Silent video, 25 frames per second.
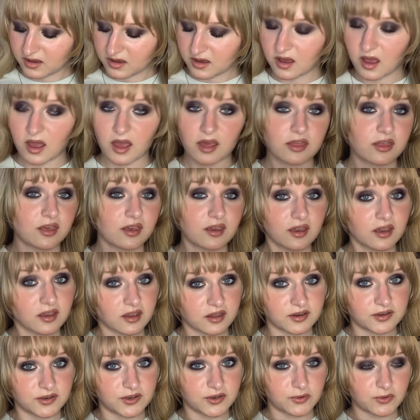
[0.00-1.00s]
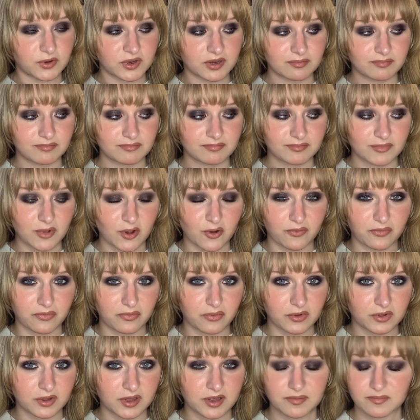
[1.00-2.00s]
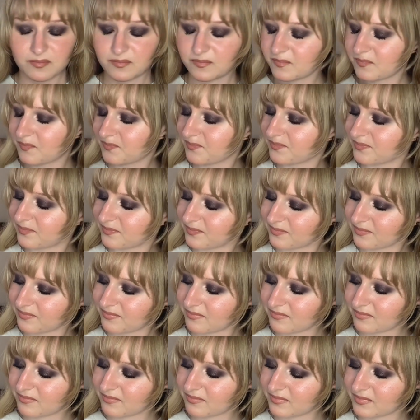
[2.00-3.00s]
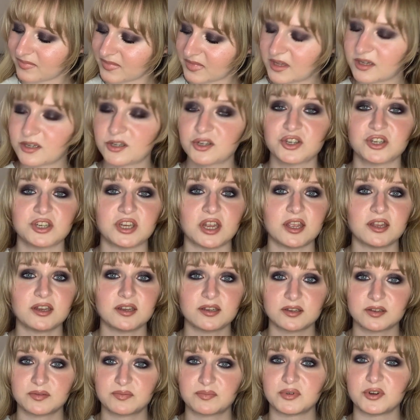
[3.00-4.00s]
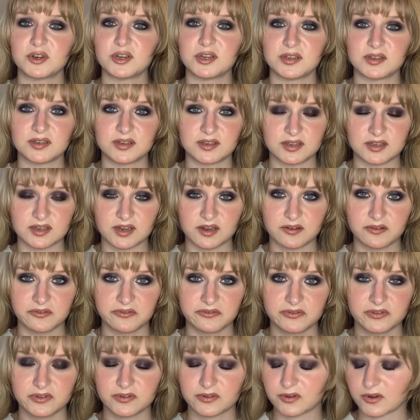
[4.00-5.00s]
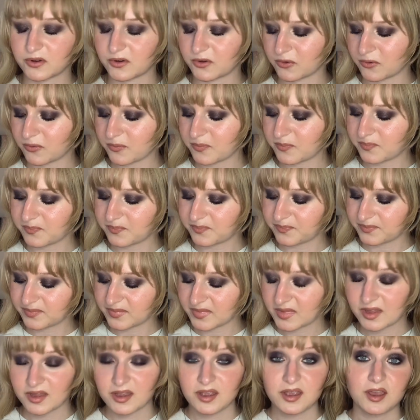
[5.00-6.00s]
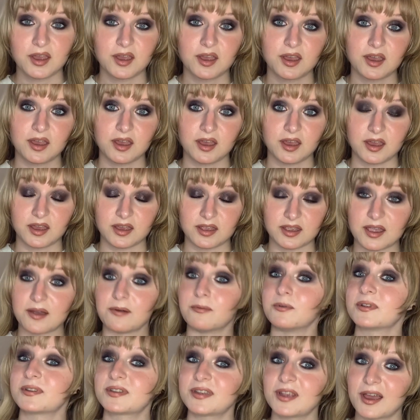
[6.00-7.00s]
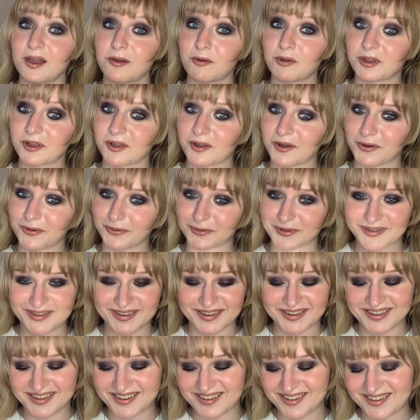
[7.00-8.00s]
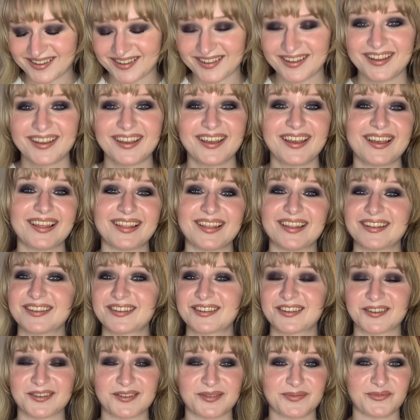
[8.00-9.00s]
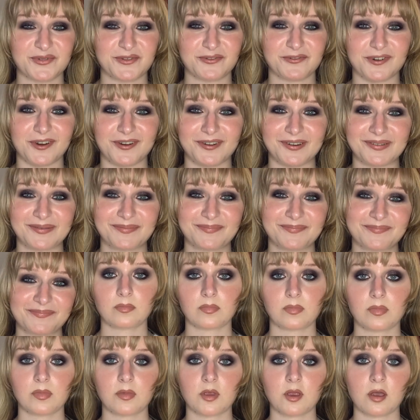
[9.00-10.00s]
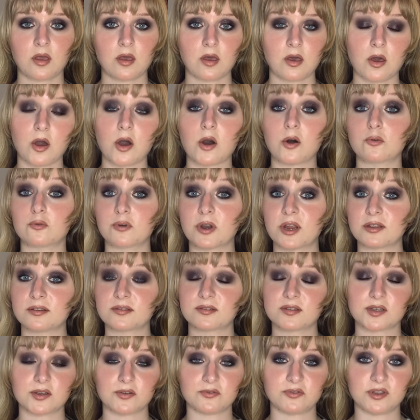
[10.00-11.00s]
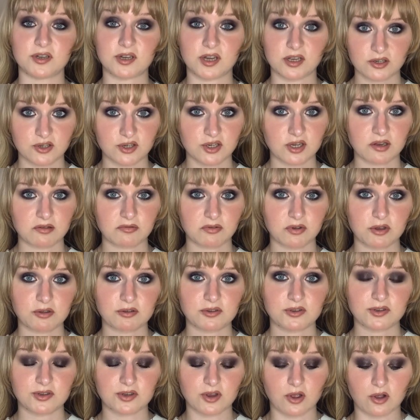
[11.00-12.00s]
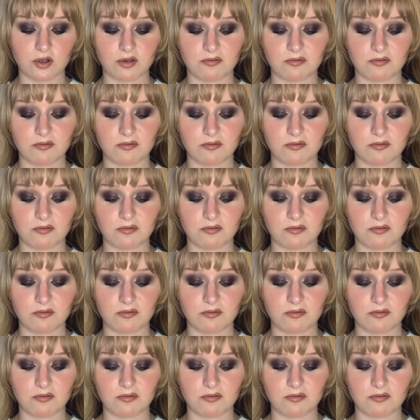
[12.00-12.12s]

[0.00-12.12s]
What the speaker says: I think I can do it, hopefully. This shade is pretty stiff, so yeah, we'll see how it goes. Let's just move on. Alright, so the next shade I'm going to talk